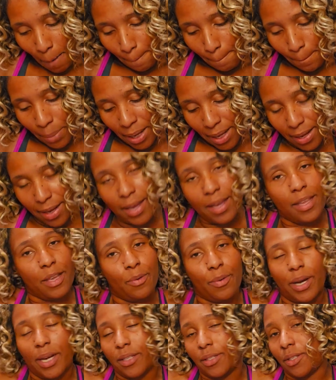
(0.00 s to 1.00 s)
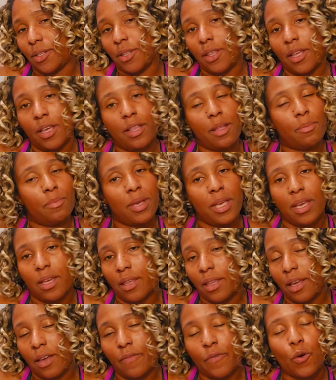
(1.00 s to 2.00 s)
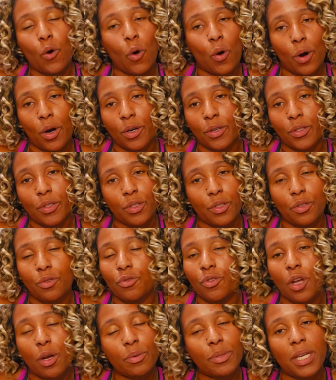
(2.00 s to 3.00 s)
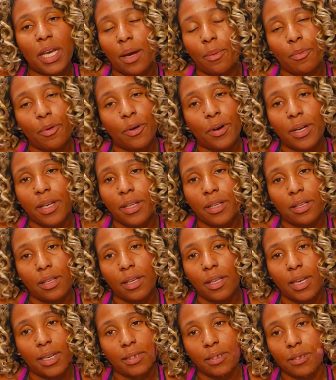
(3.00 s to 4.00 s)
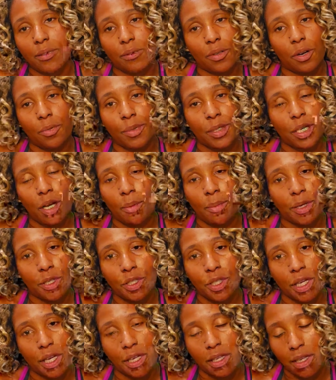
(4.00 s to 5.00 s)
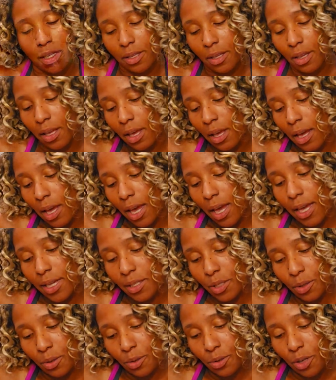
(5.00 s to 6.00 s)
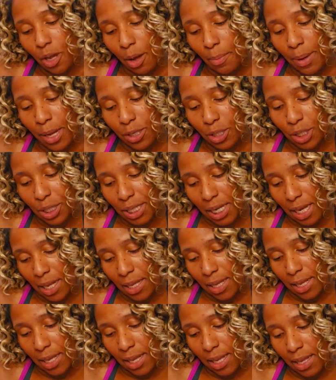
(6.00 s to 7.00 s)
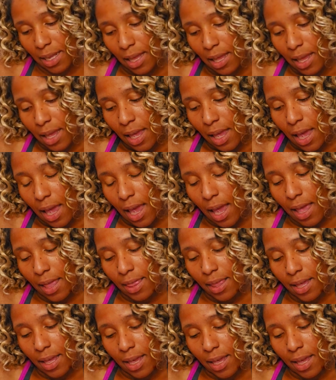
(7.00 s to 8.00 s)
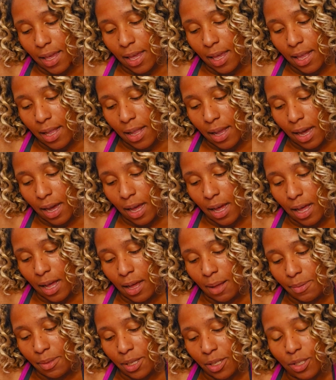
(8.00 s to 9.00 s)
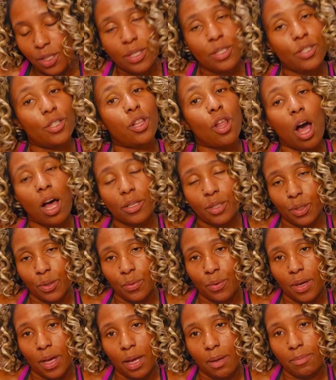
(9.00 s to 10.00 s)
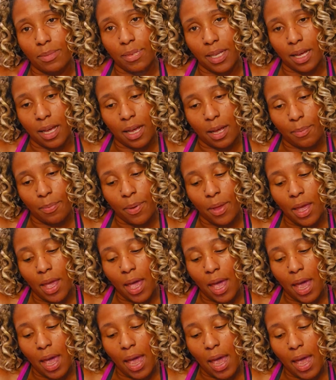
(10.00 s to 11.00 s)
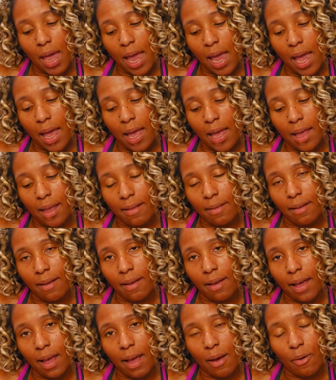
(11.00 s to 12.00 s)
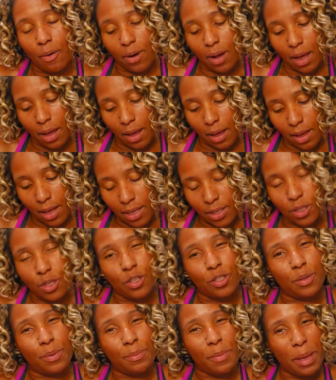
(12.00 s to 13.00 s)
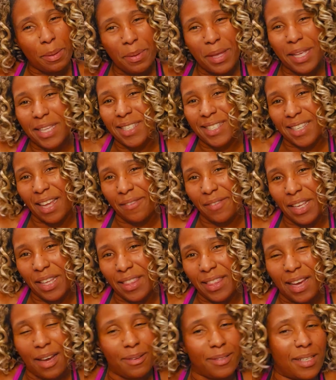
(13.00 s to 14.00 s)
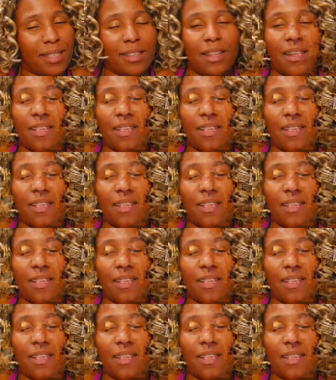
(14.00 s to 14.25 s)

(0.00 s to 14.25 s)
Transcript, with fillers: but anyway, so then immediately, of course, you know Tamara and Alexis are going to be talking about Shannon, and so they're talking about Shannon, and then um, this lawsuit comes up, and excuse me, maybe it's seventy thousand